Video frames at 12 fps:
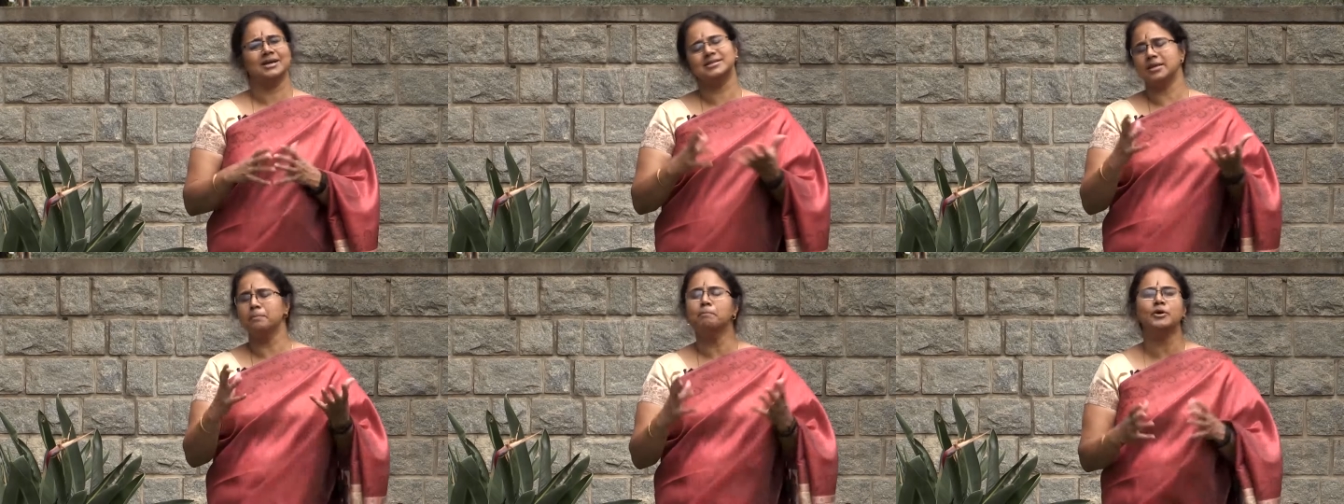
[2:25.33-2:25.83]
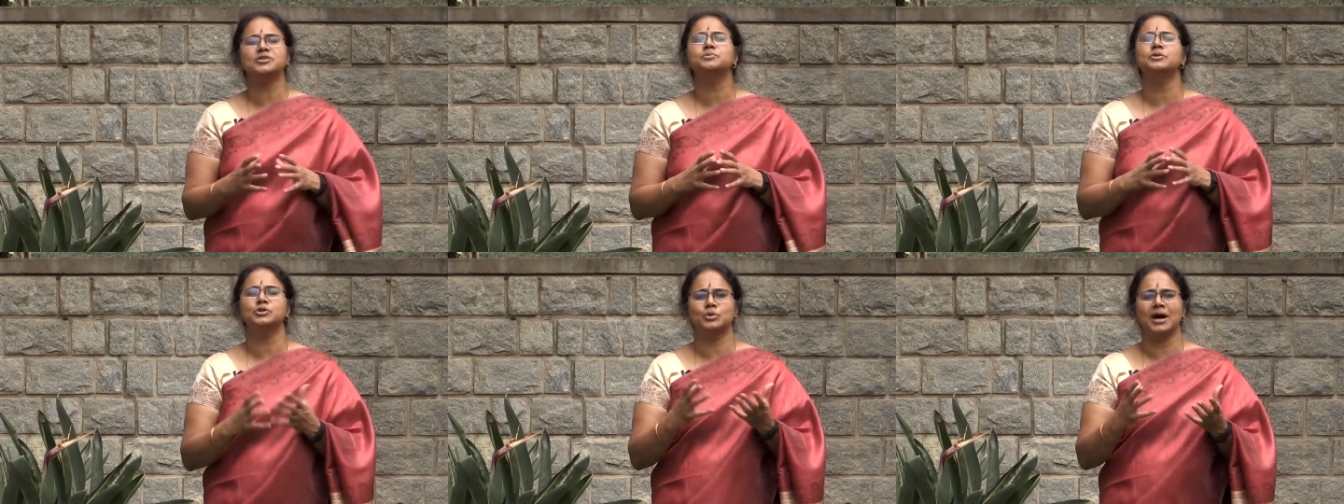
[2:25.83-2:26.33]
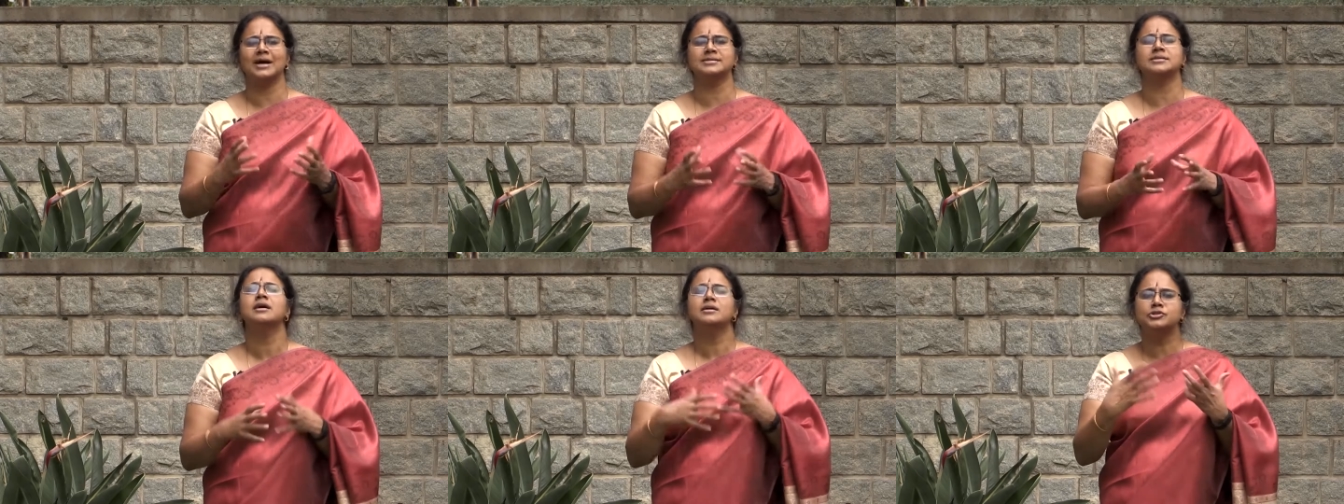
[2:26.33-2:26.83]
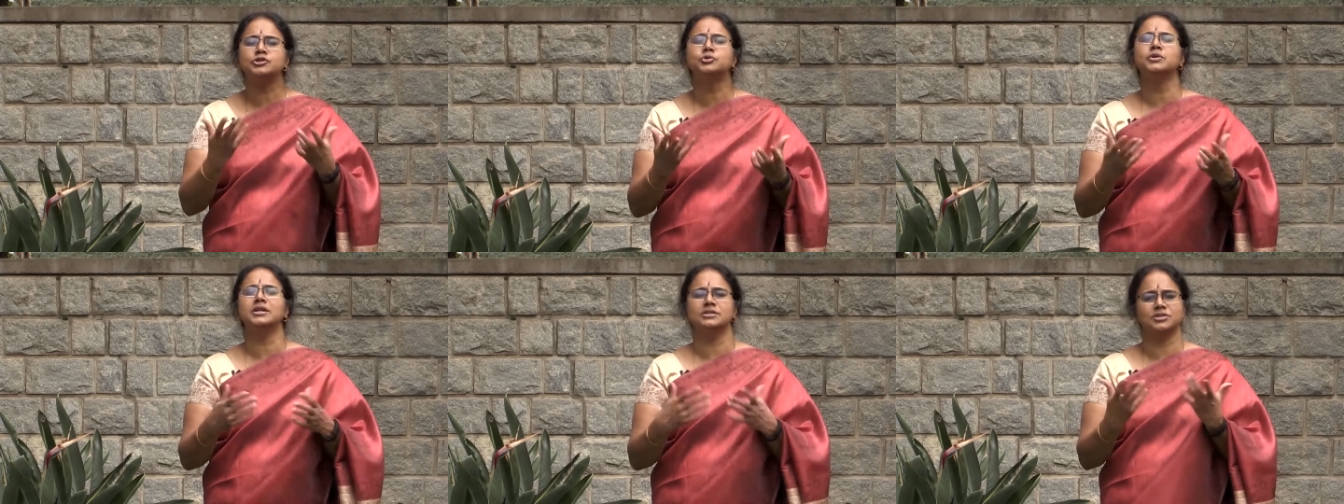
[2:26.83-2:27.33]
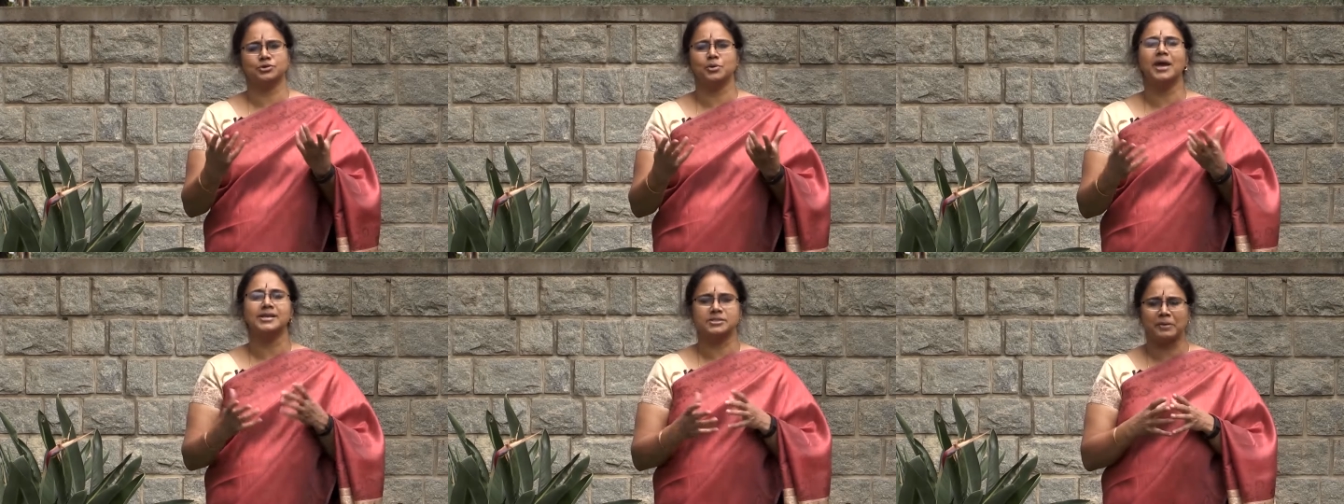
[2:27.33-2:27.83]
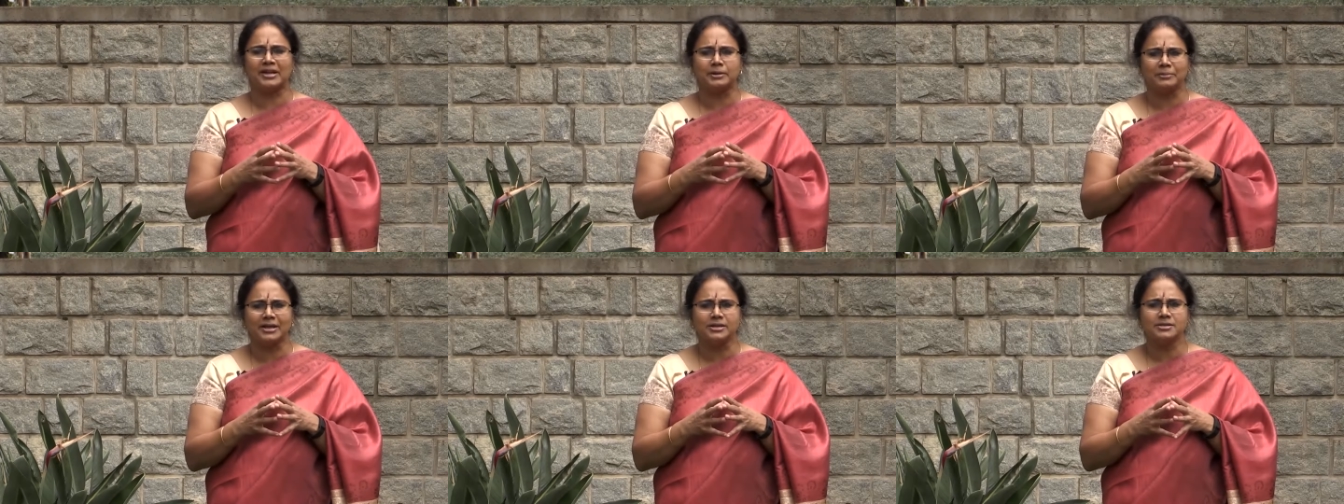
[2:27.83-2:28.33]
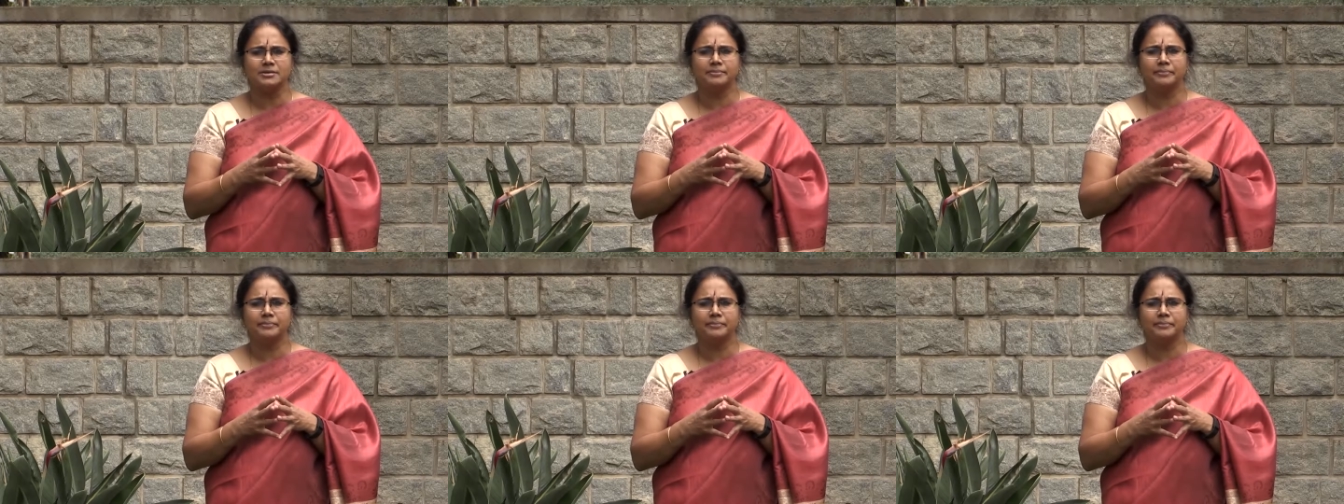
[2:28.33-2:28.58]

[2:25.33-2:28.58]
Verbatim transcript: it's impossible to ask students to experiment.